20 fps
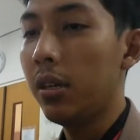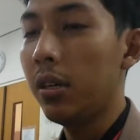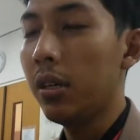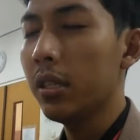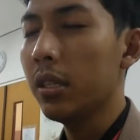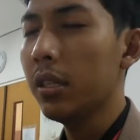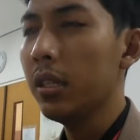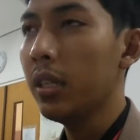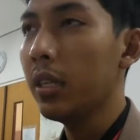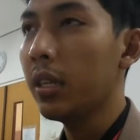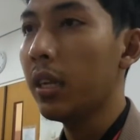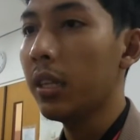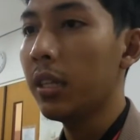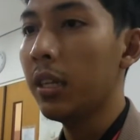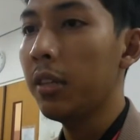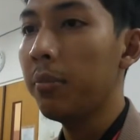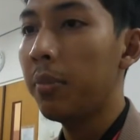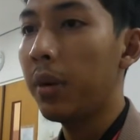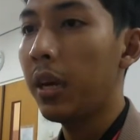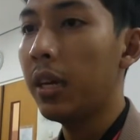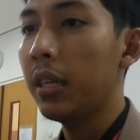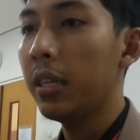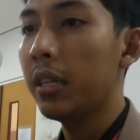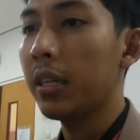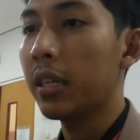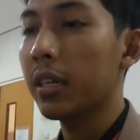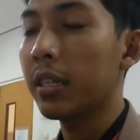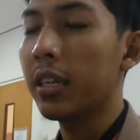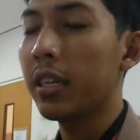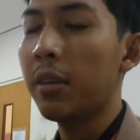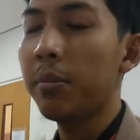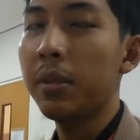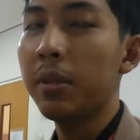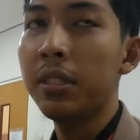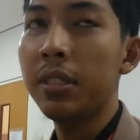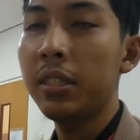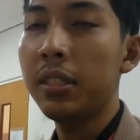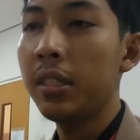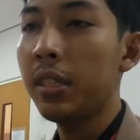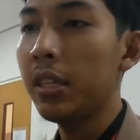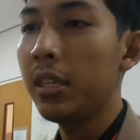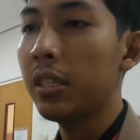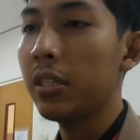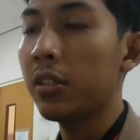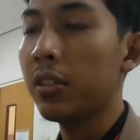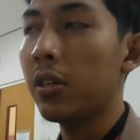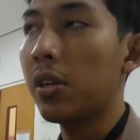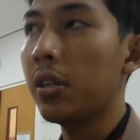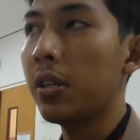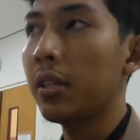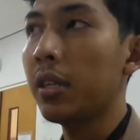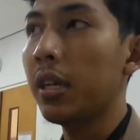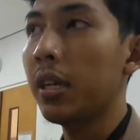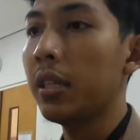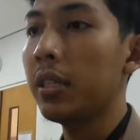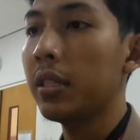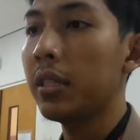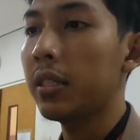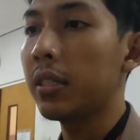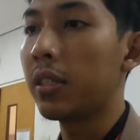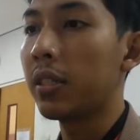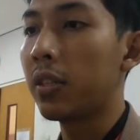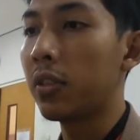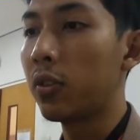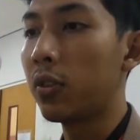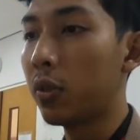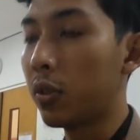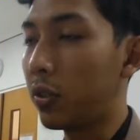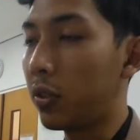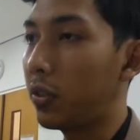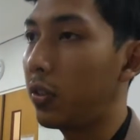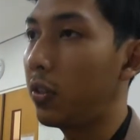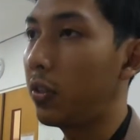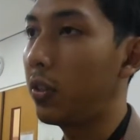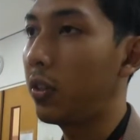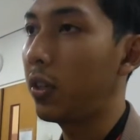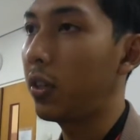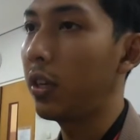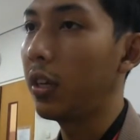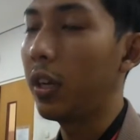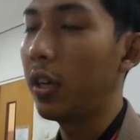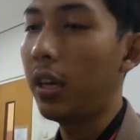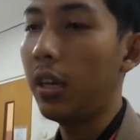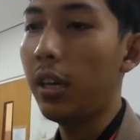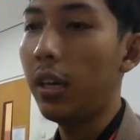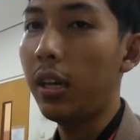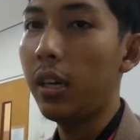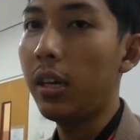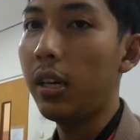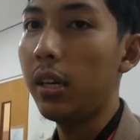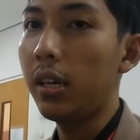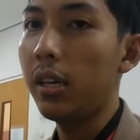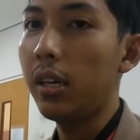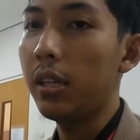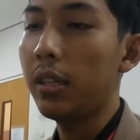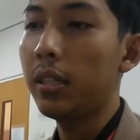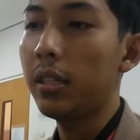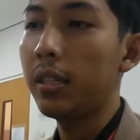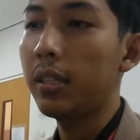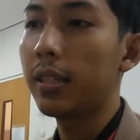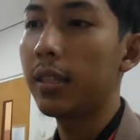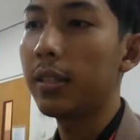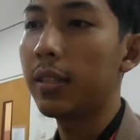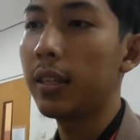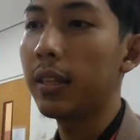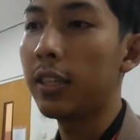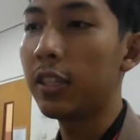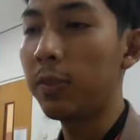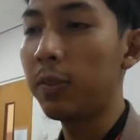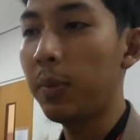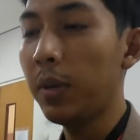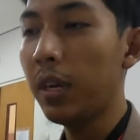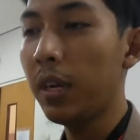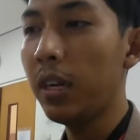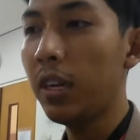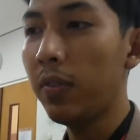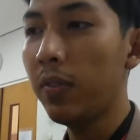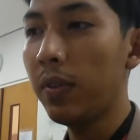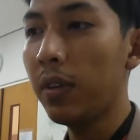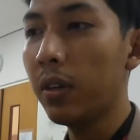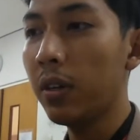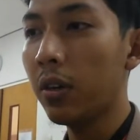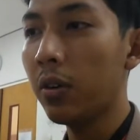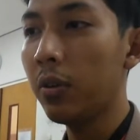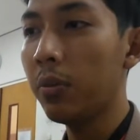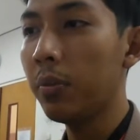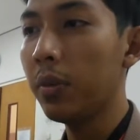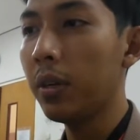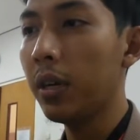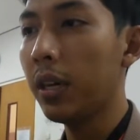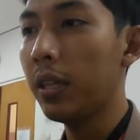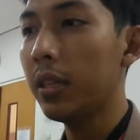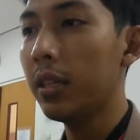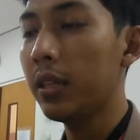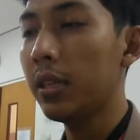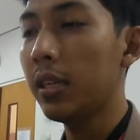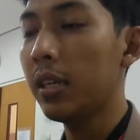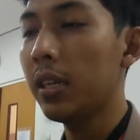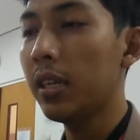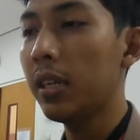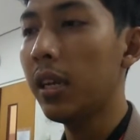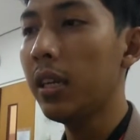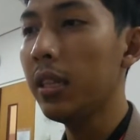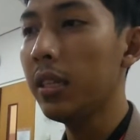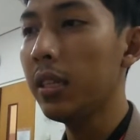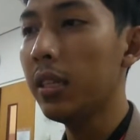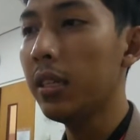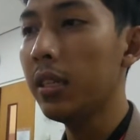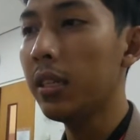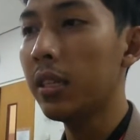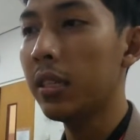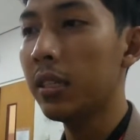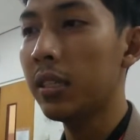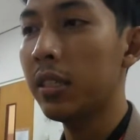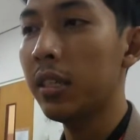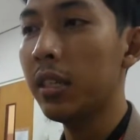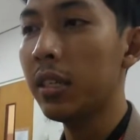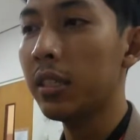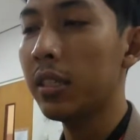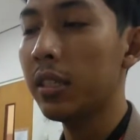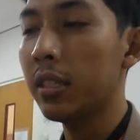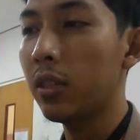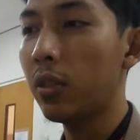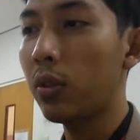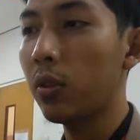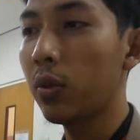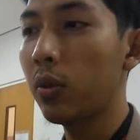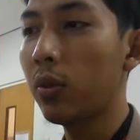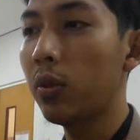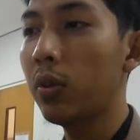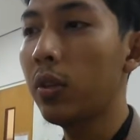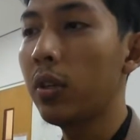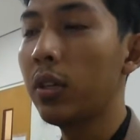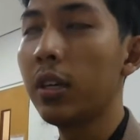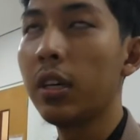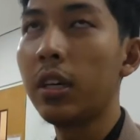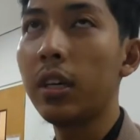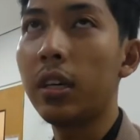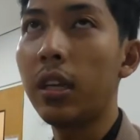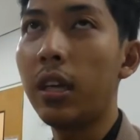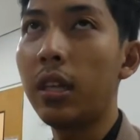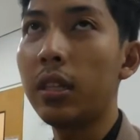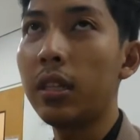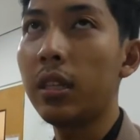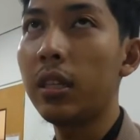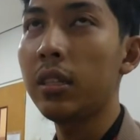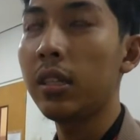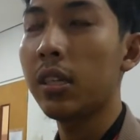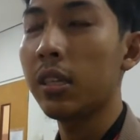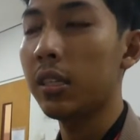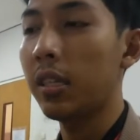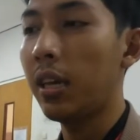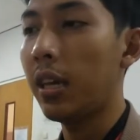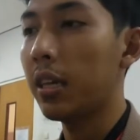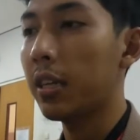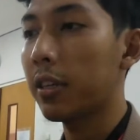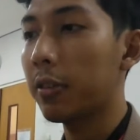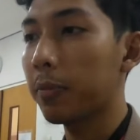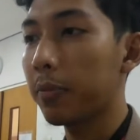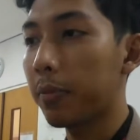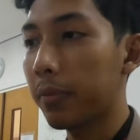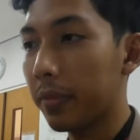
originally created by the Germany Konrad Zuse and his parent living room at the 1936 to 1938.